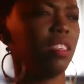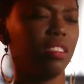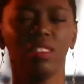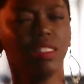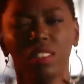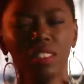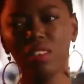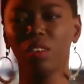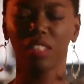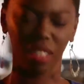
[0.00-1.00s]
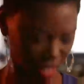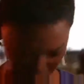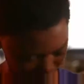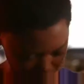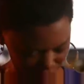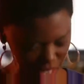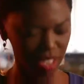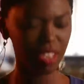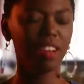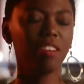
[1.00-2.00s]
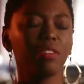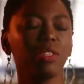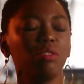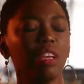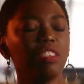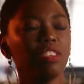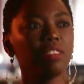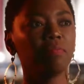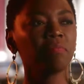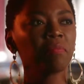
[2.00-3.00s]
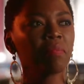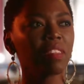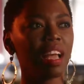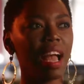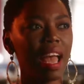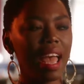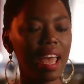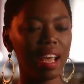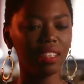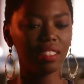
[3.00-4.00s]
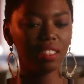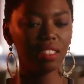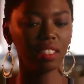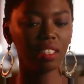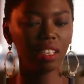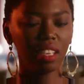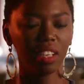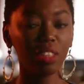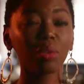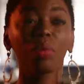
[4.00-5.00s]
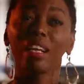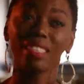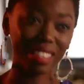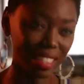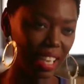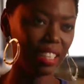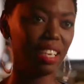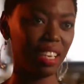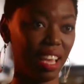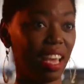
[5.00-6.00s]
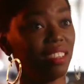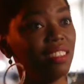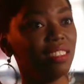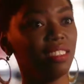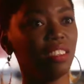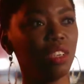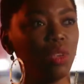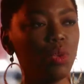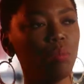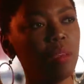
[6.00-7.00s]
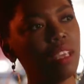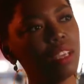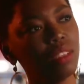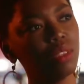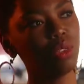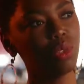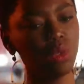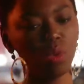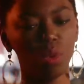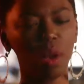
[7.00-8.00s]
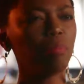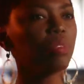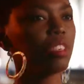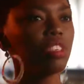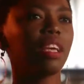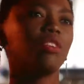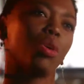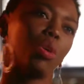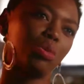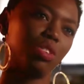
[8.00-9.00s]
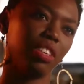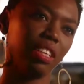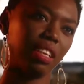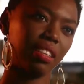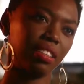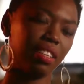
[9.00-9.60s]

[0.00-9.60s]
And all of this frustration. And through understanding again, you begin to appreciate your own journey.